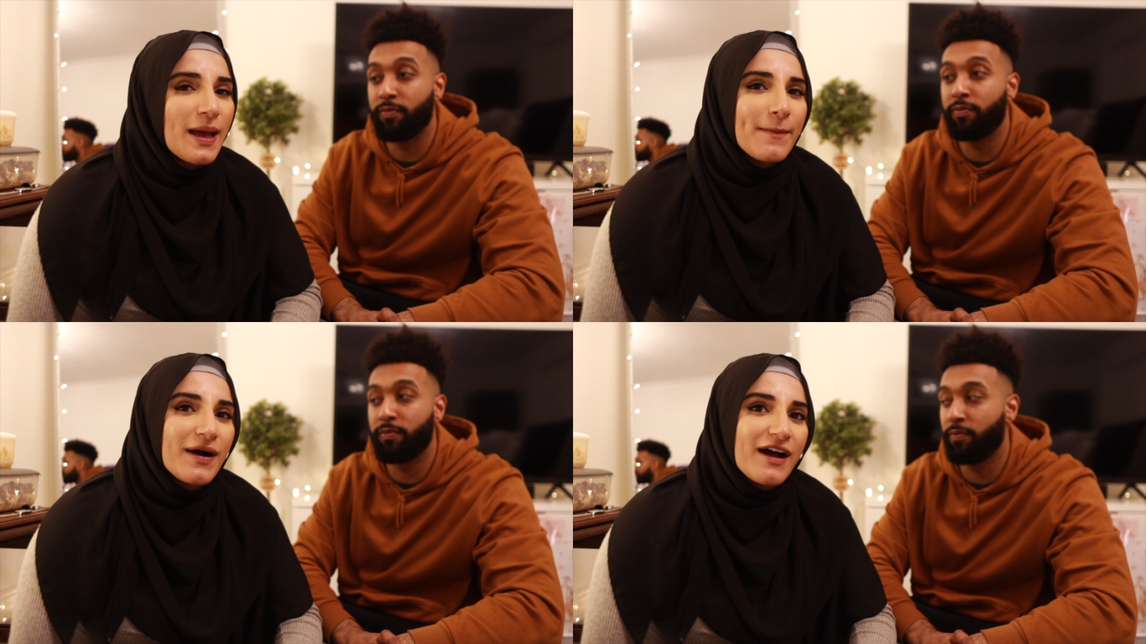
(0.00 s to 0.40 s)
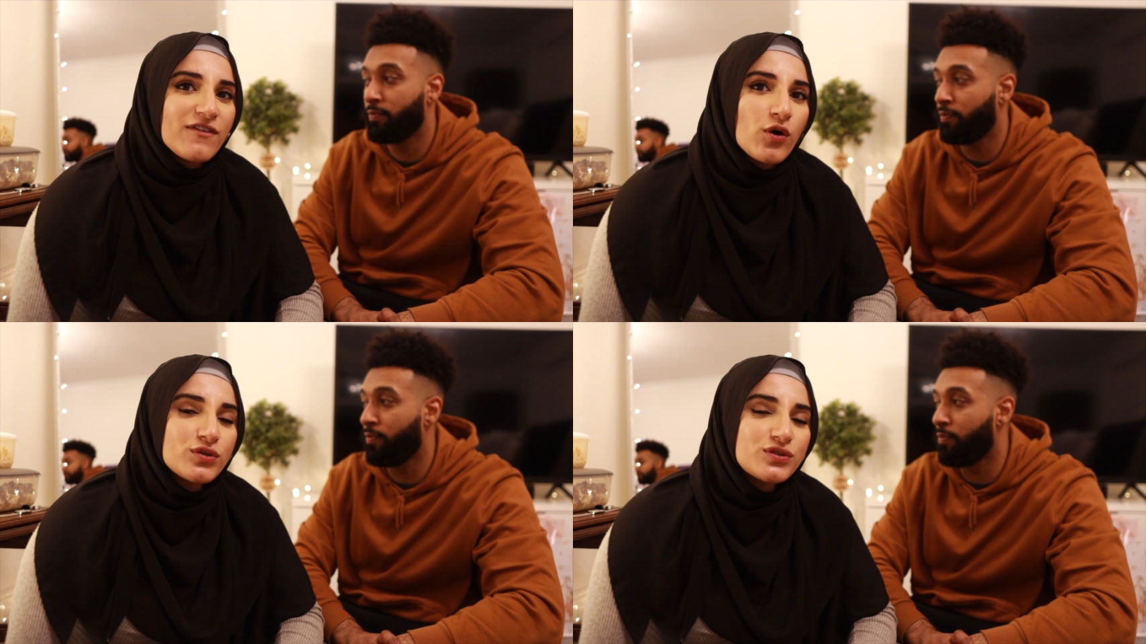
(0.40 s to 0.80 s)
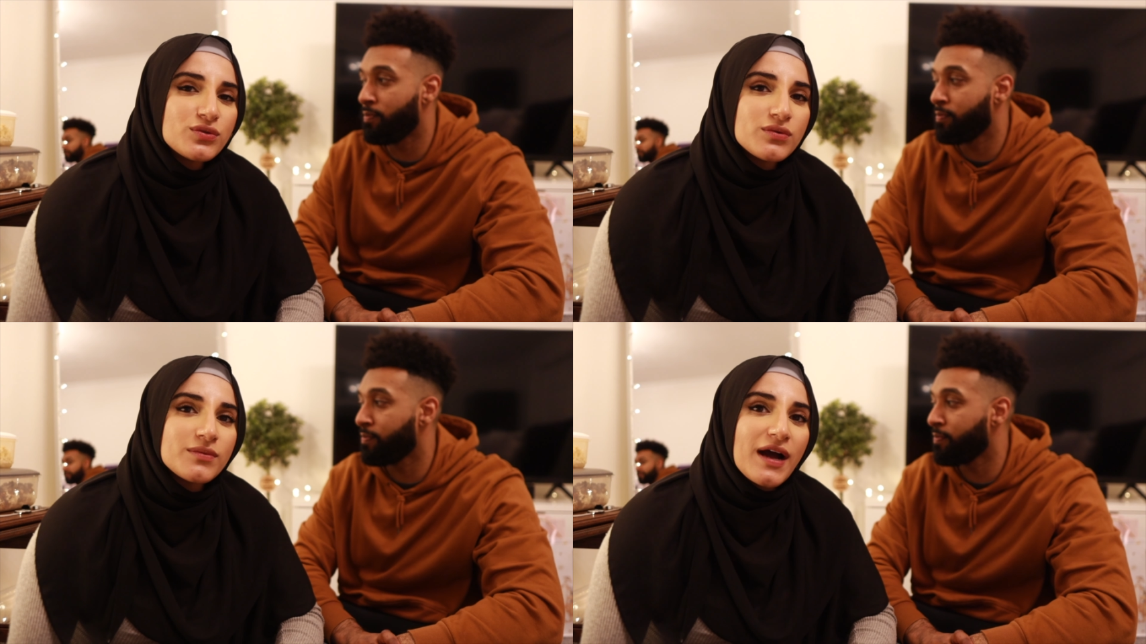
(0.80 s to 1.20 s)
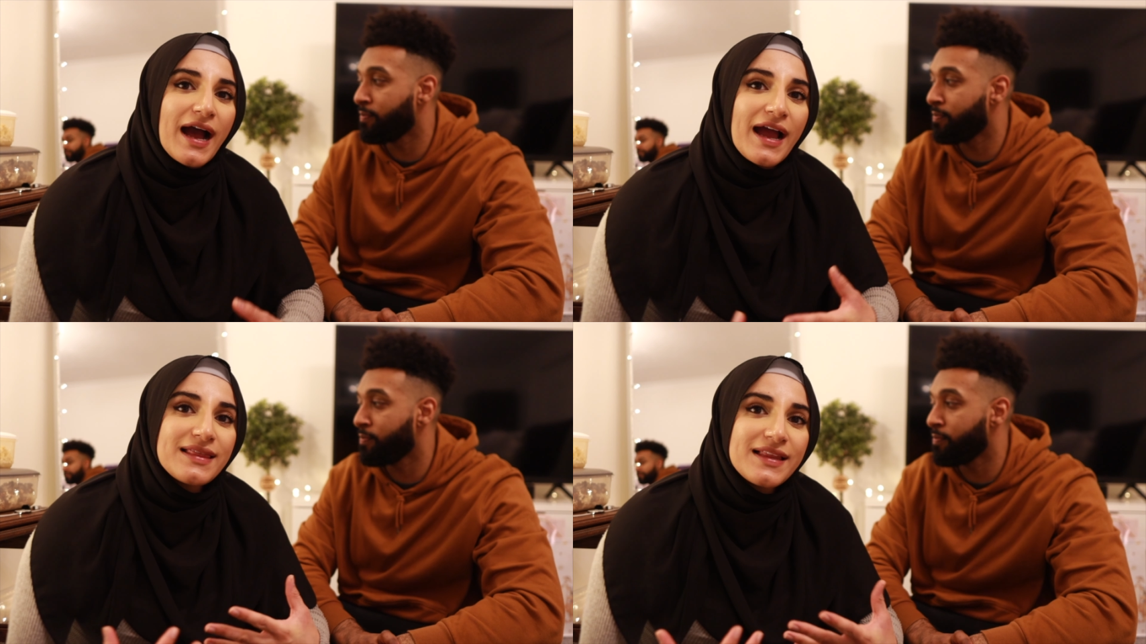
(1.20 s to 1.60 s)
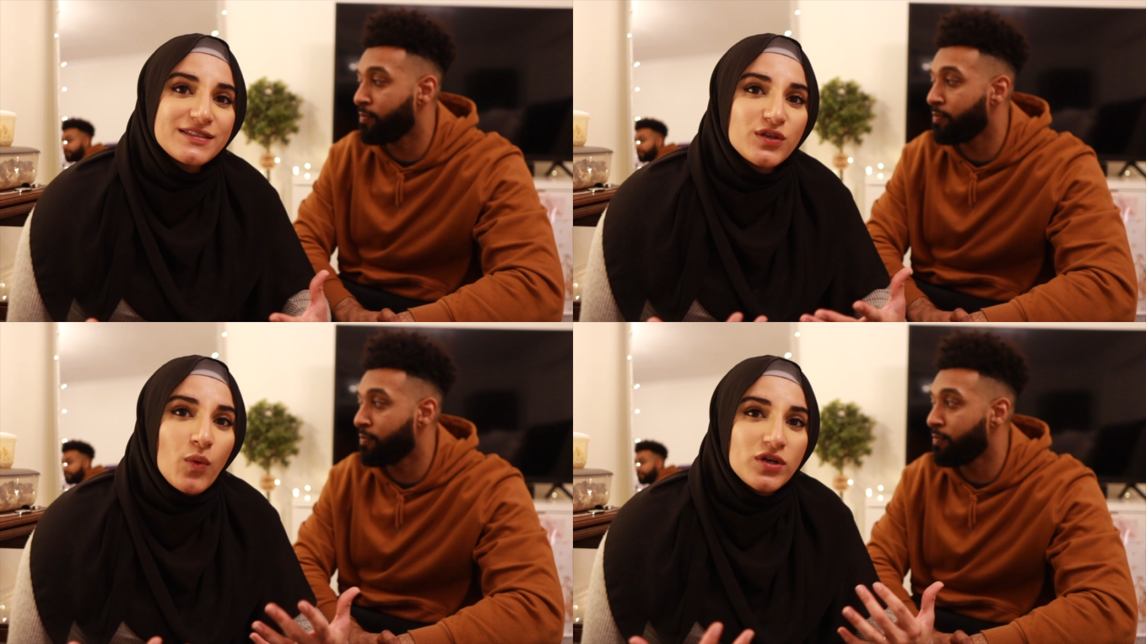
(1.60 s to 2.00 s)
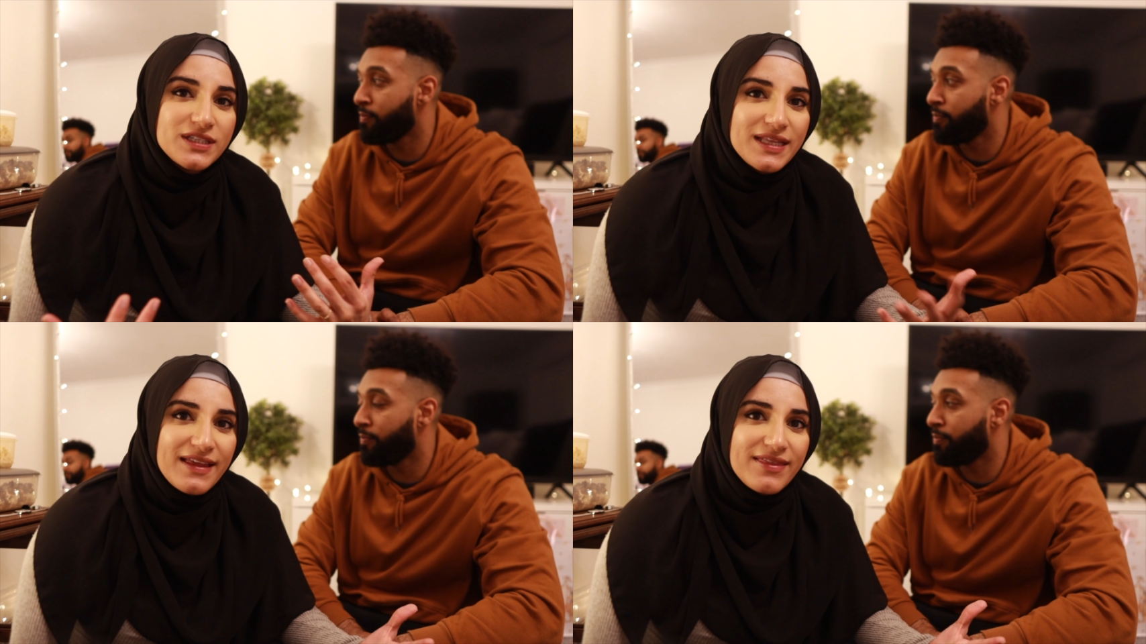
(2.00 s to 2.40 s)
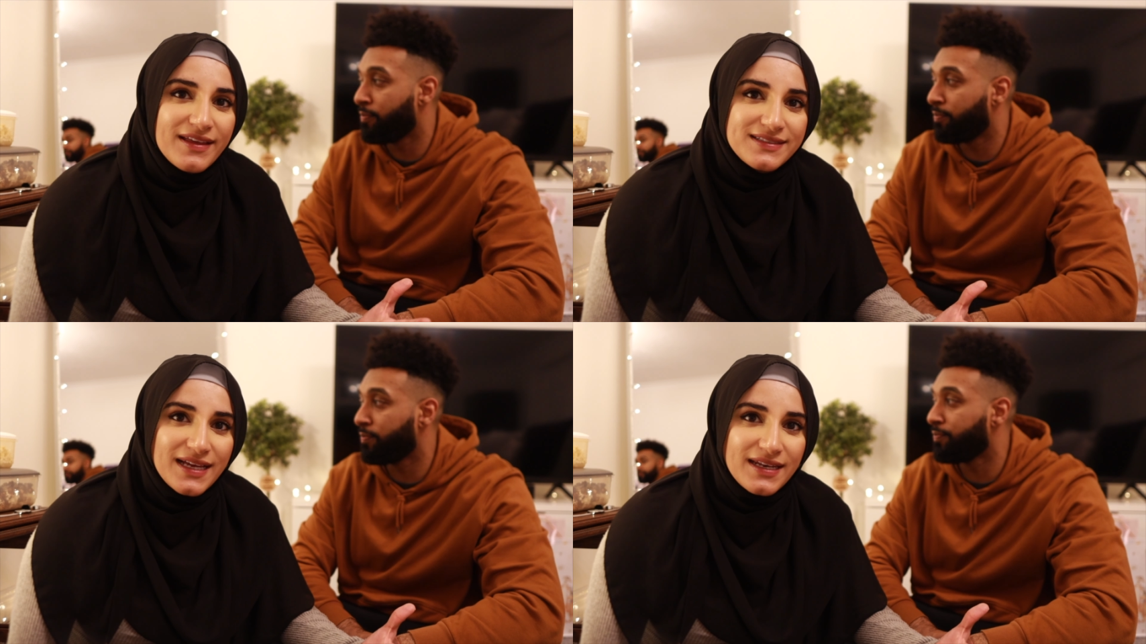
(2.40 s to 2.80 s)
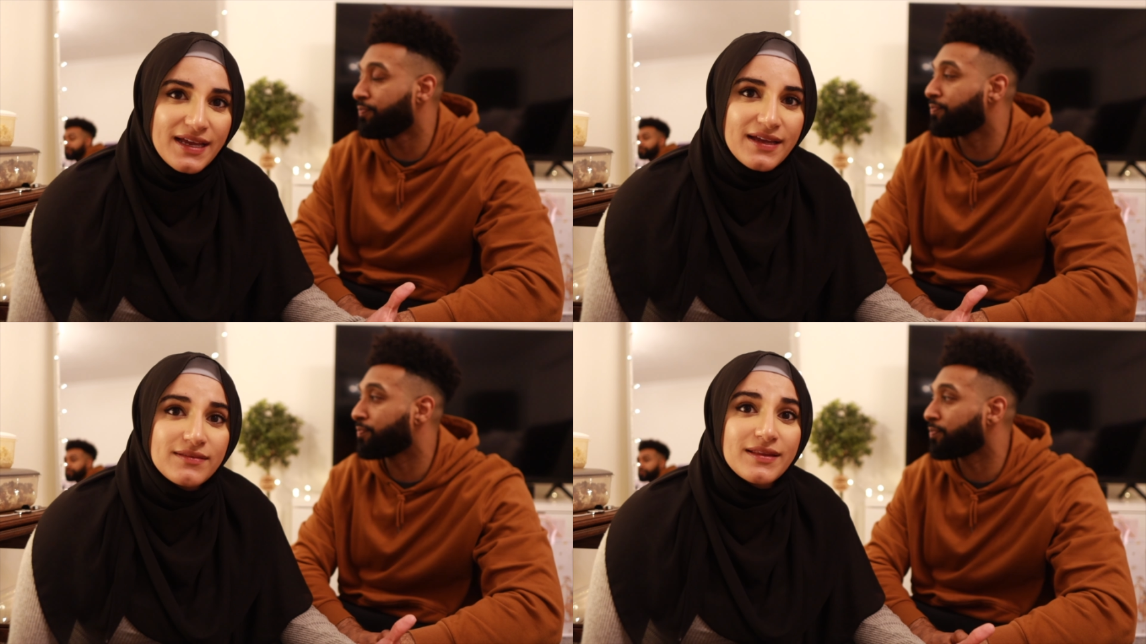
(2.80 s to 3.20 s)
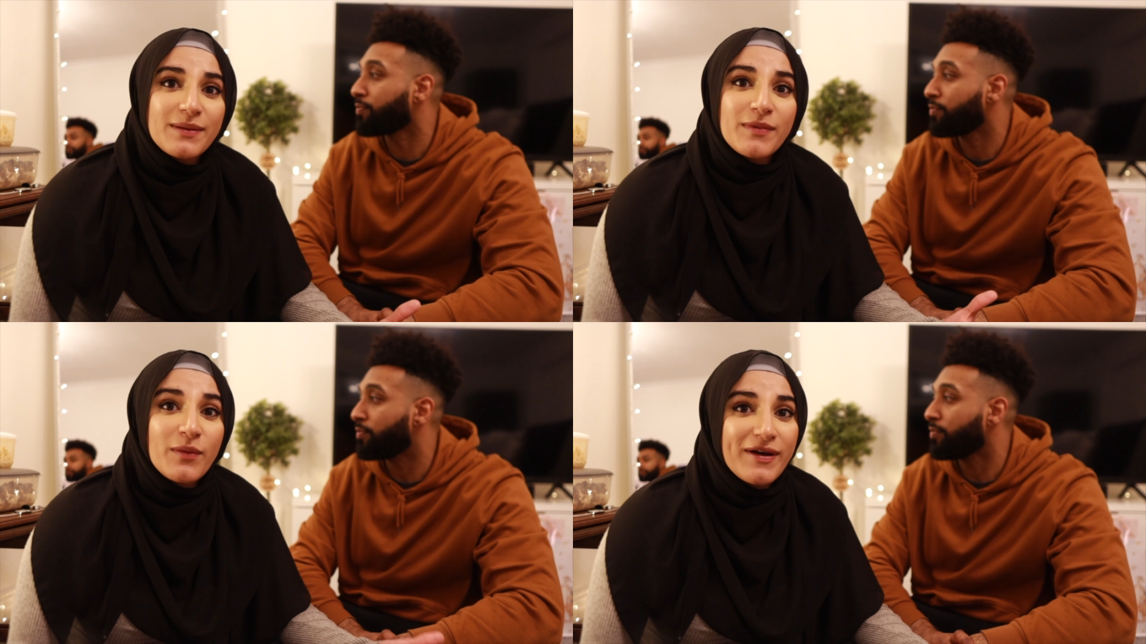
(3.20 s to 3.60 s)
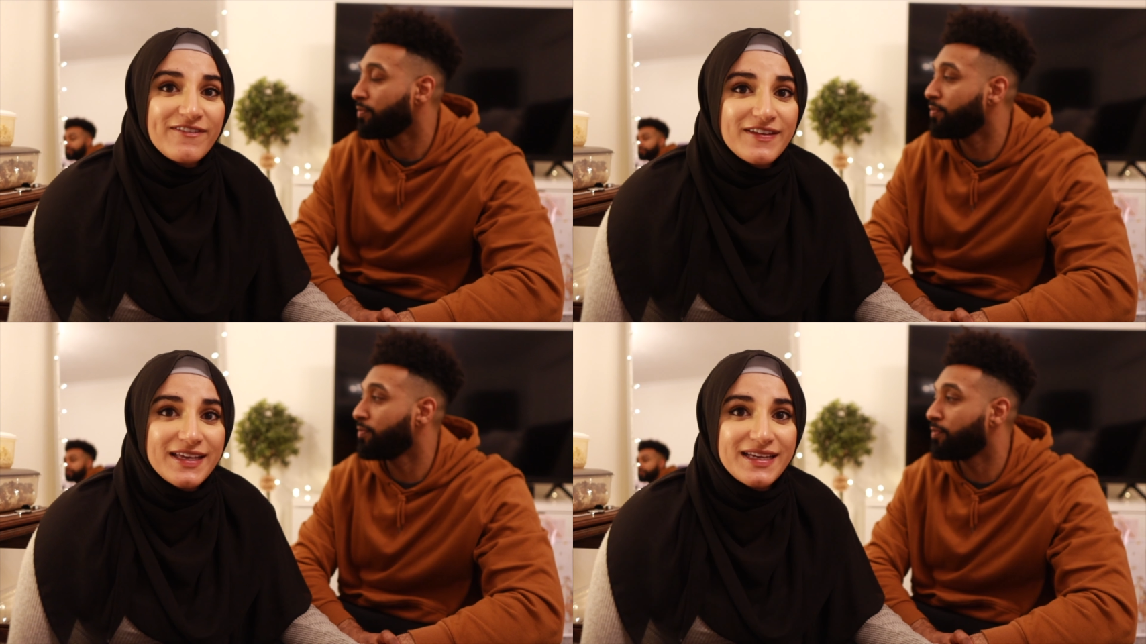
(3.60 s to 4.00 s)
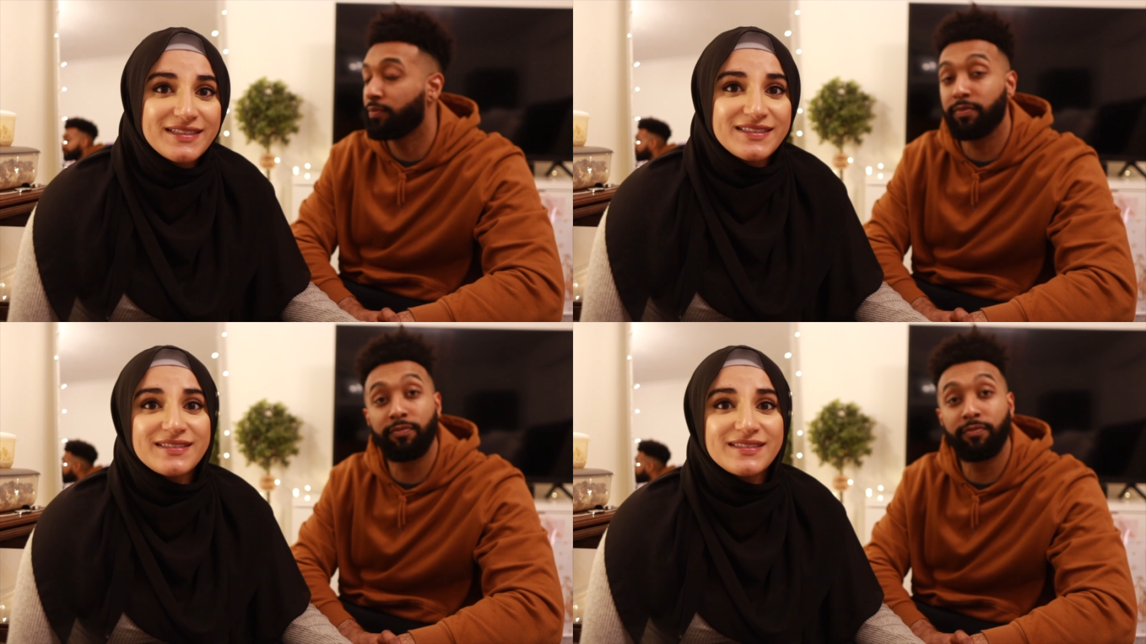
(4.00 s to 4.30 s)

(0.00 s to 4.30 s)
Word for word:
Speaker 1: But I'm also, I like to watch light things at night, like my wife and kids.